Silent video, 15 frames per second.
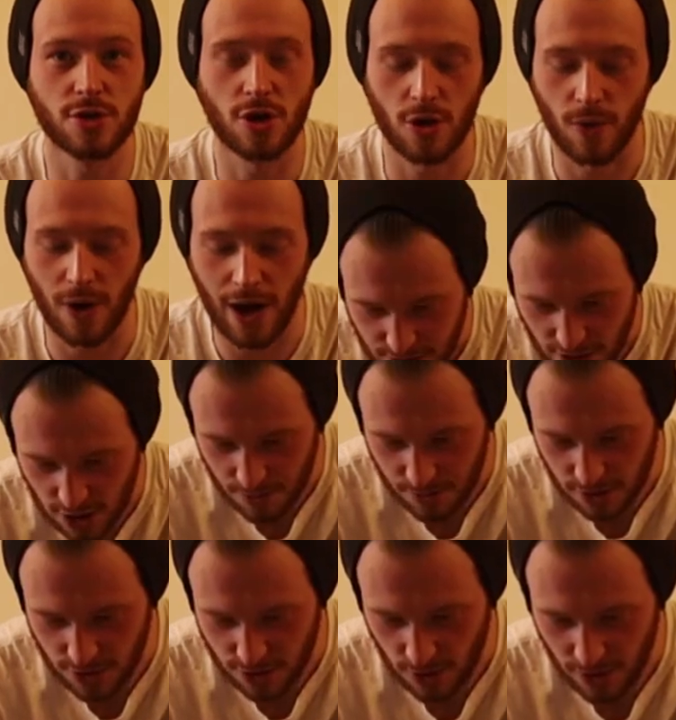ago, I say a couple
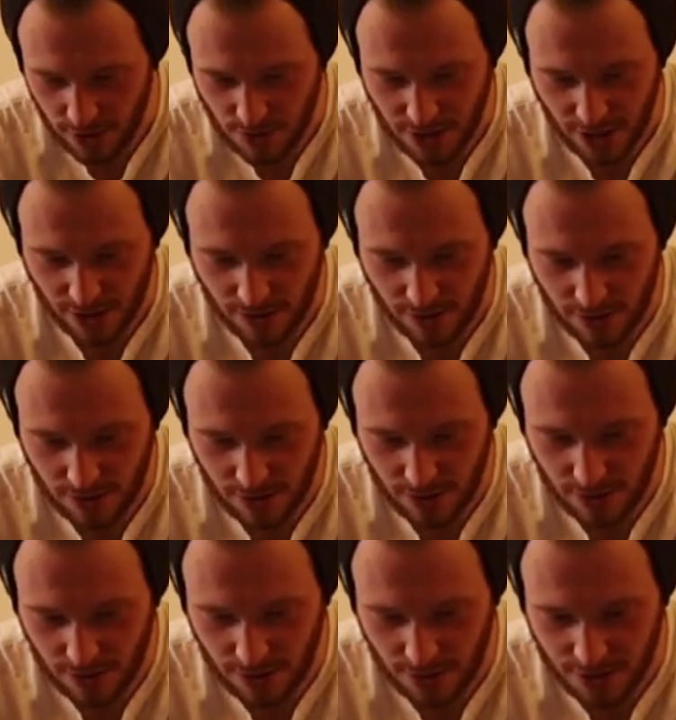of years ago, when I was like
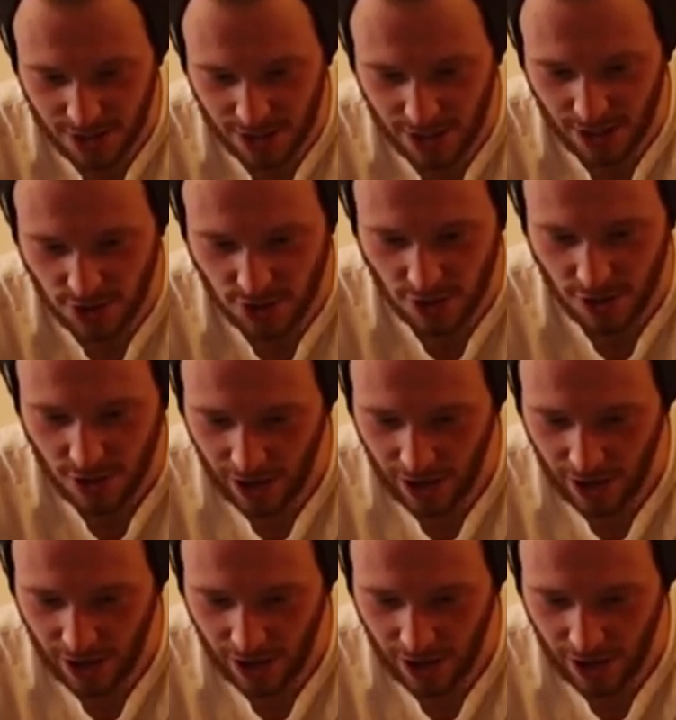a teenager,